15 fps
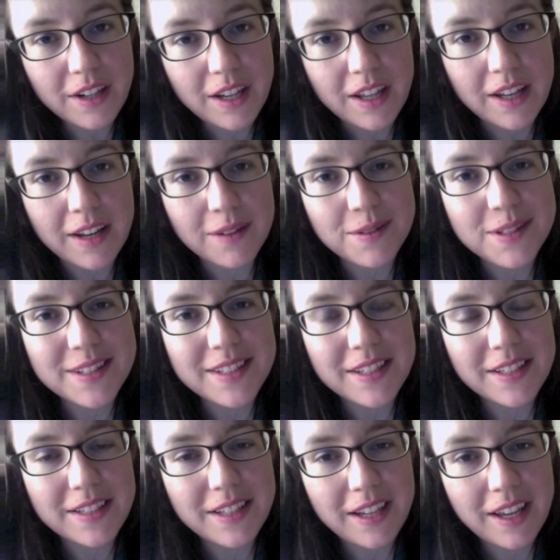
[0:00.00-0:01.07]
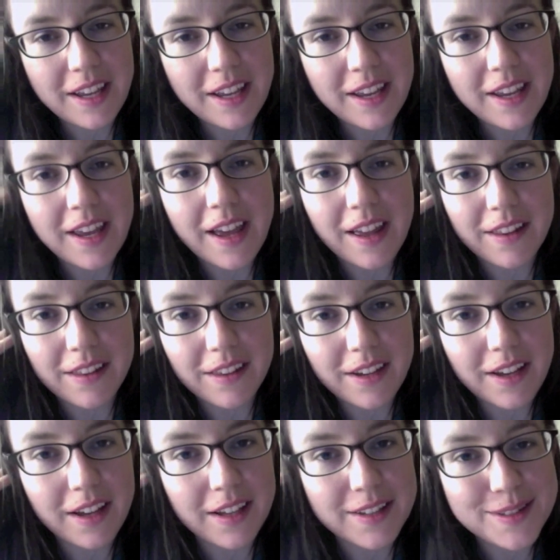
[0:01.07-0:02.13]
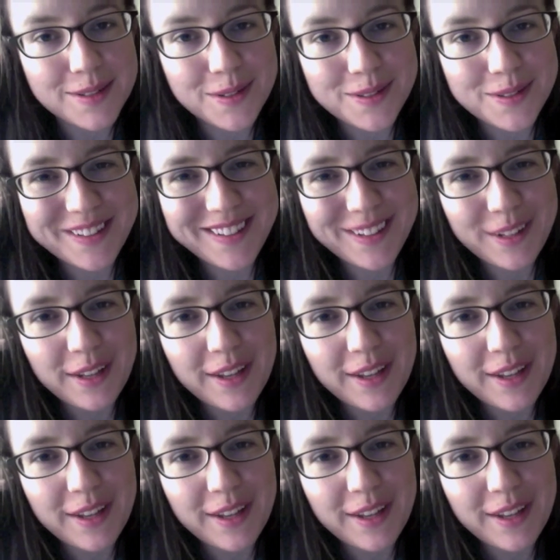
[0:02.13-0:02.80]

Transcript: and I was attending a Catholic high school,